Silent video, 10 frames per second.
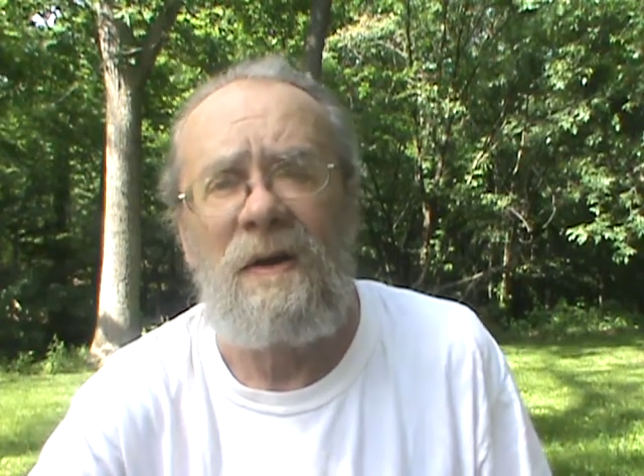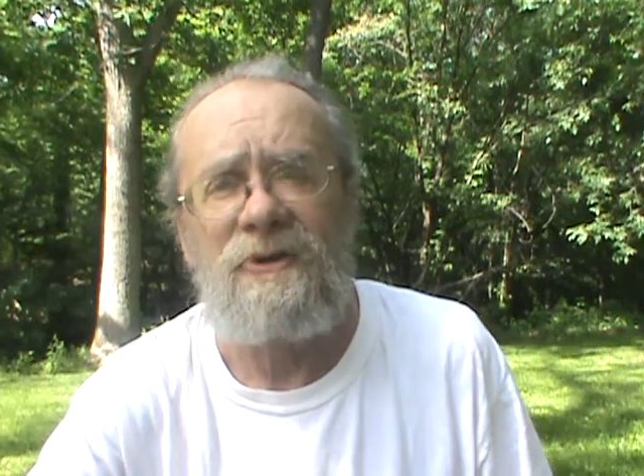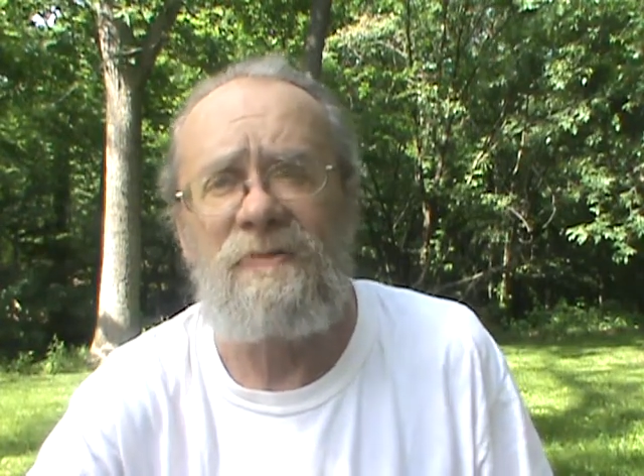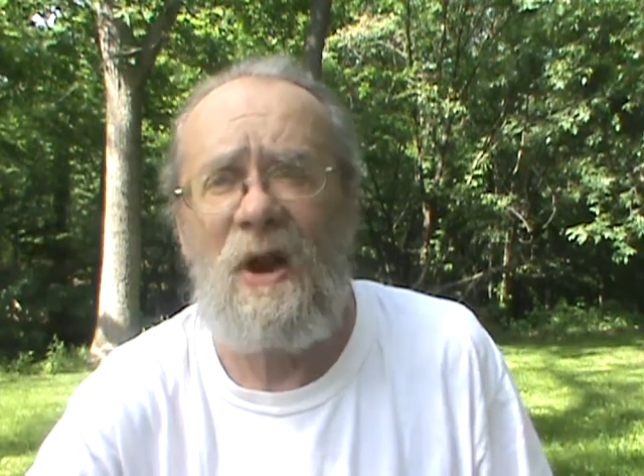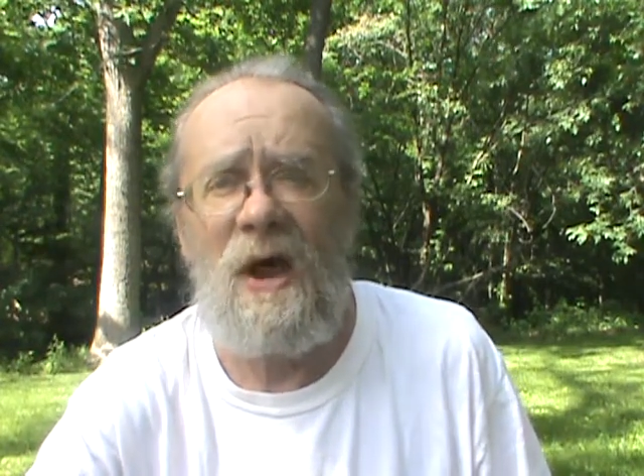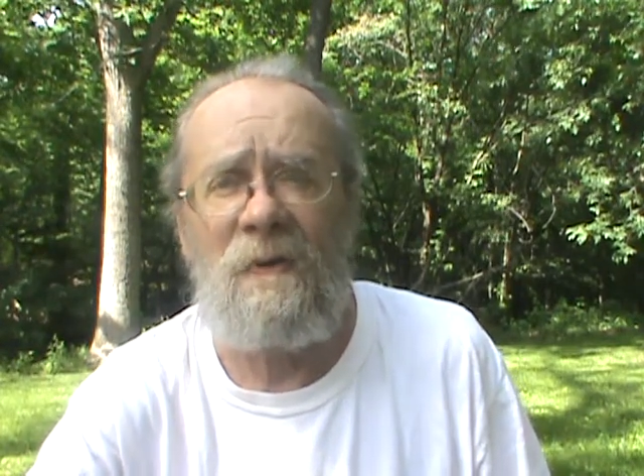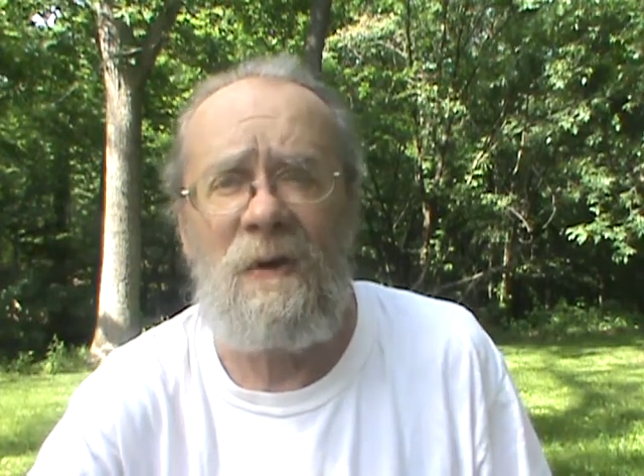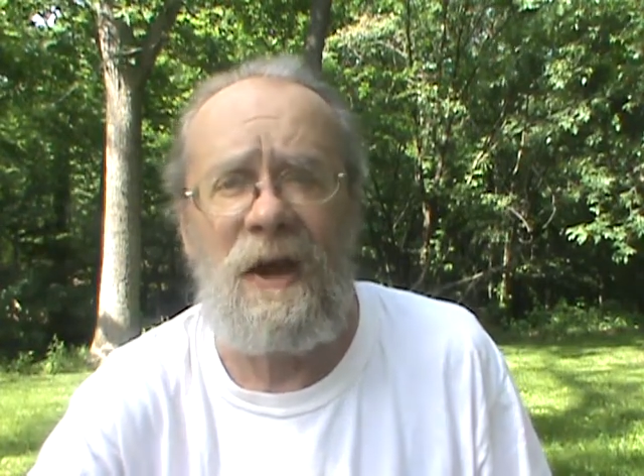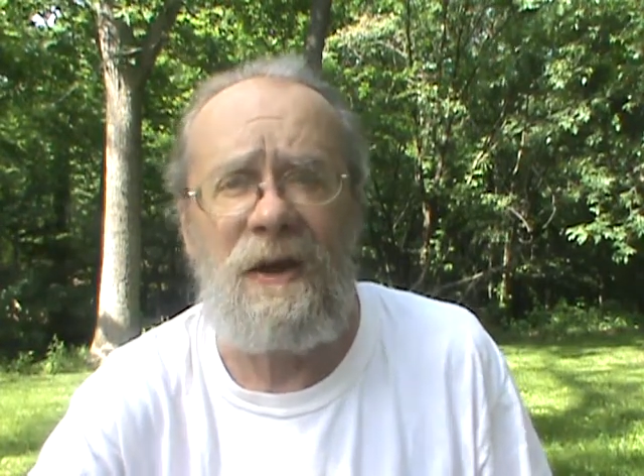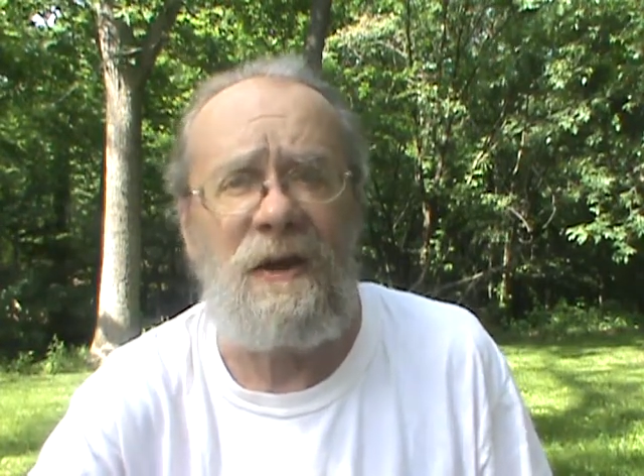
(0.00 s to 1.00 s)
some light
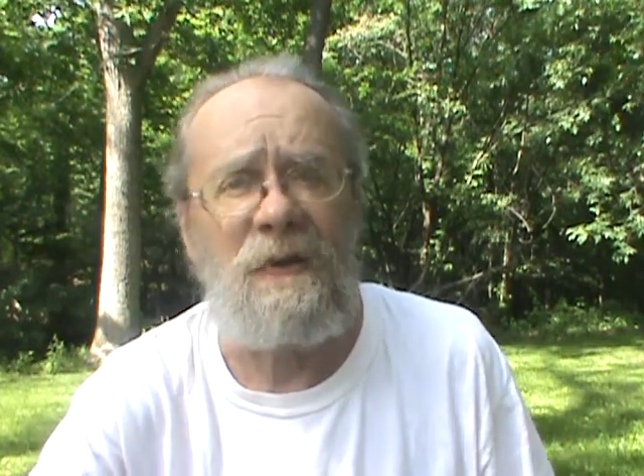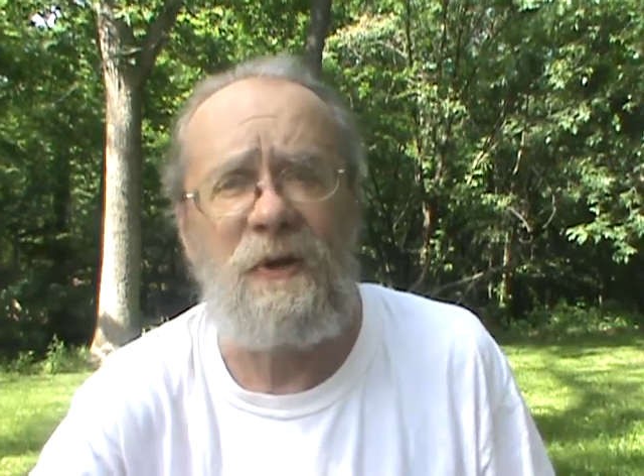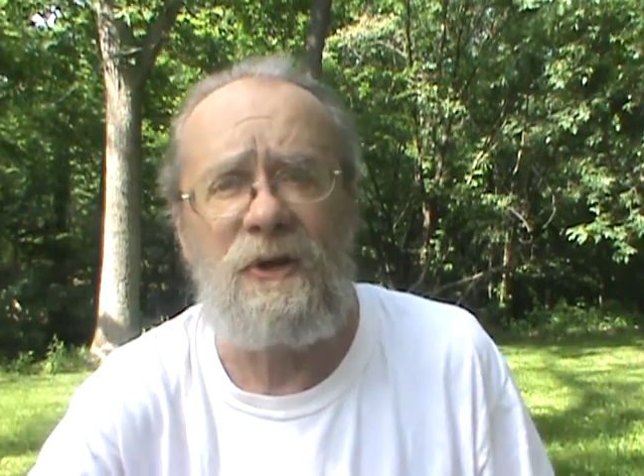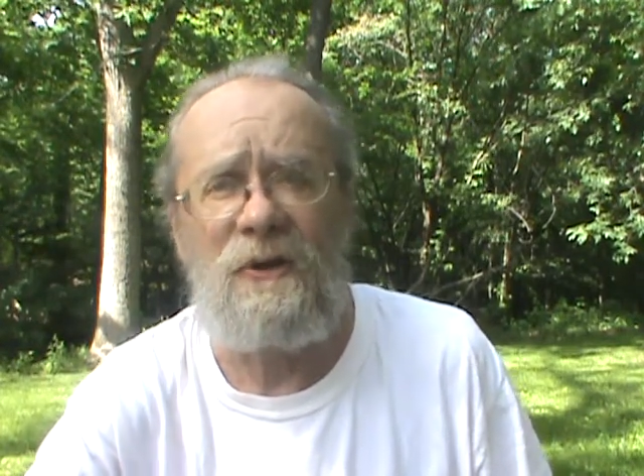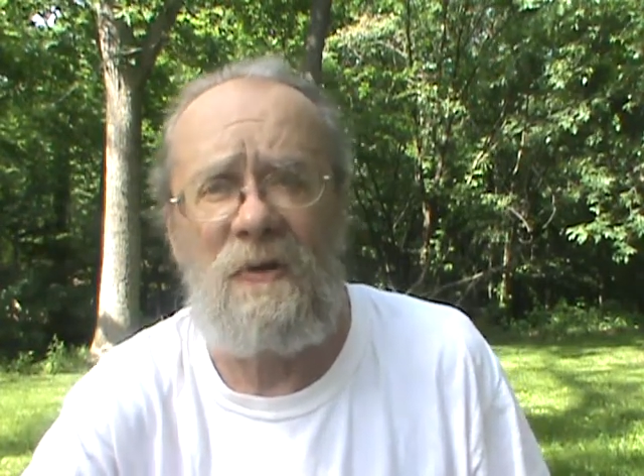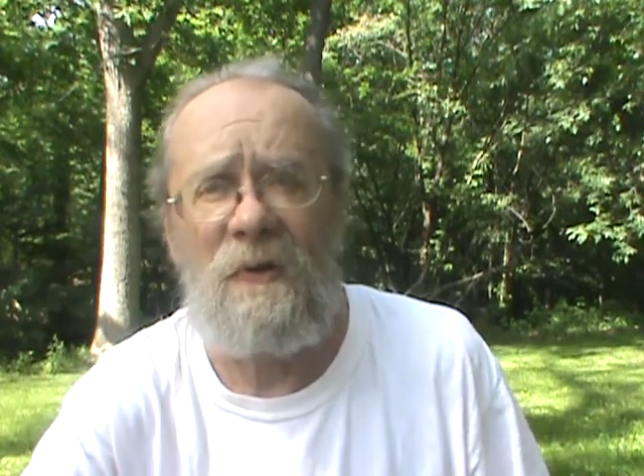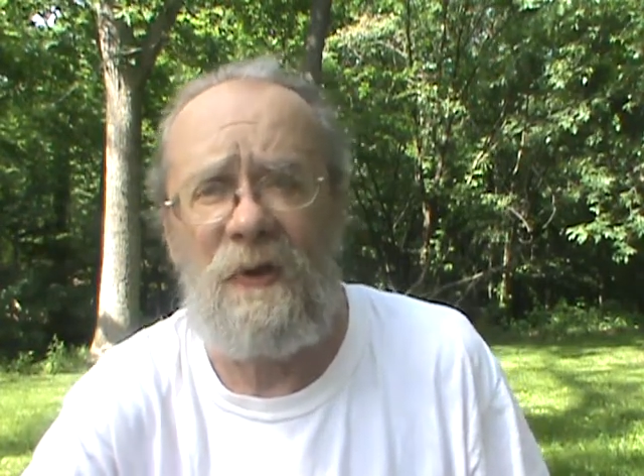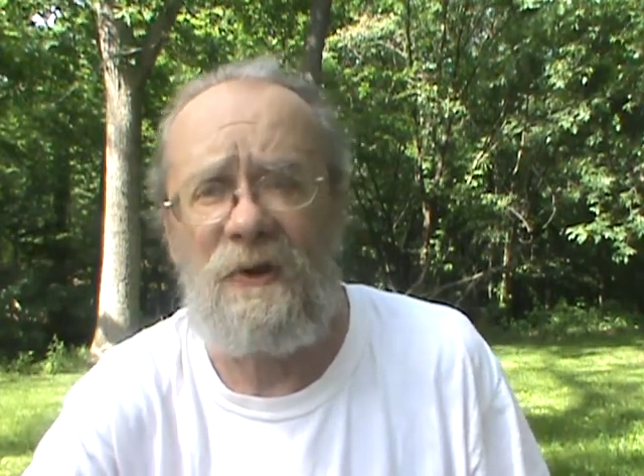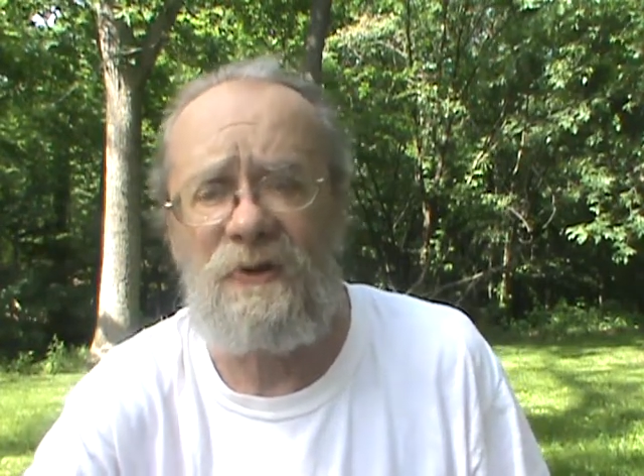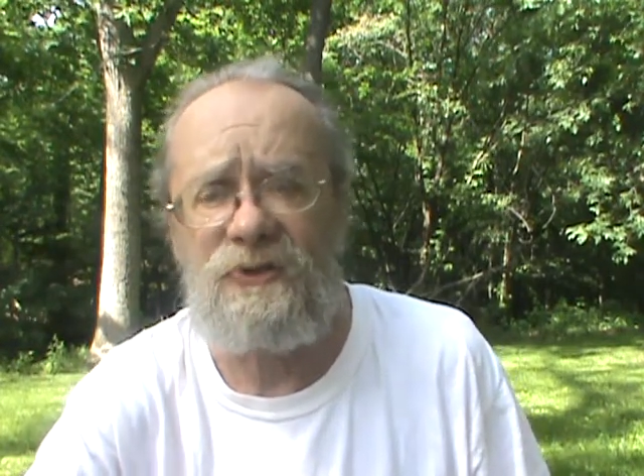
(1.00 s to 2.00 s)
rain, nothing you'd call
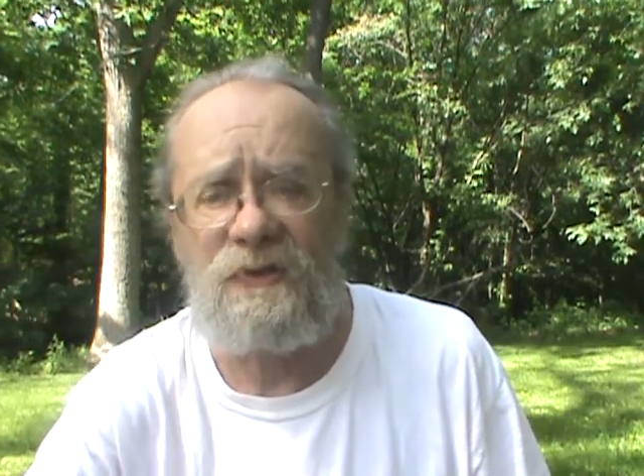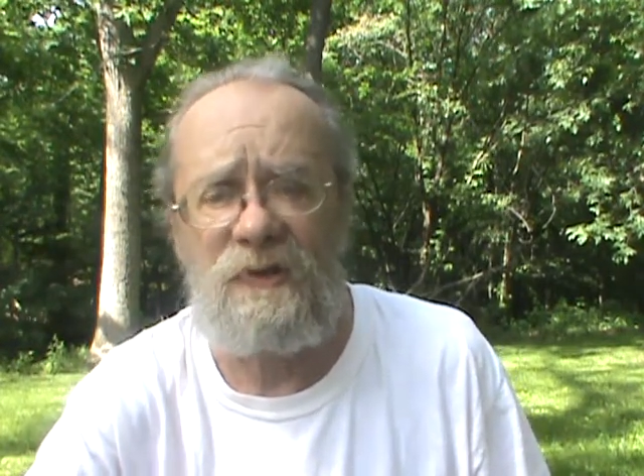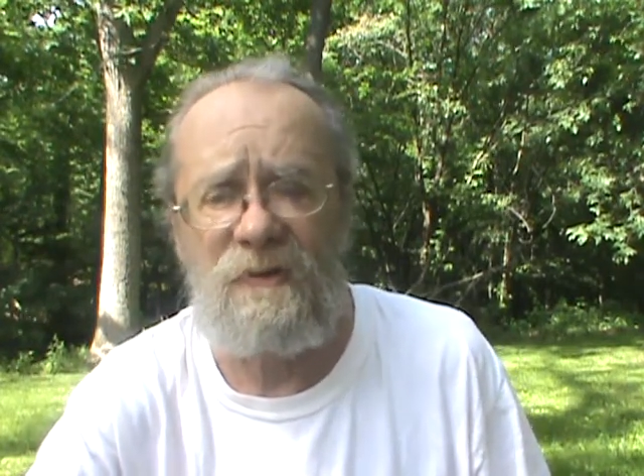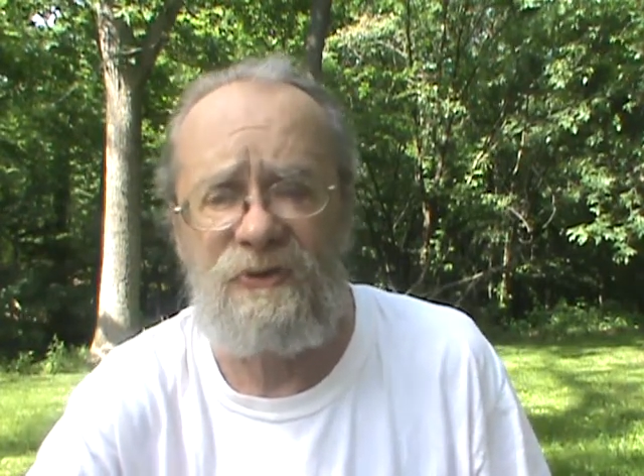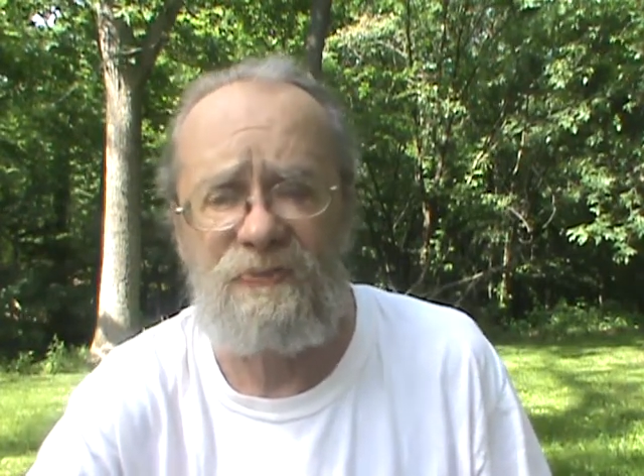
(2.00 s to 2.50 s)
thunderstorms,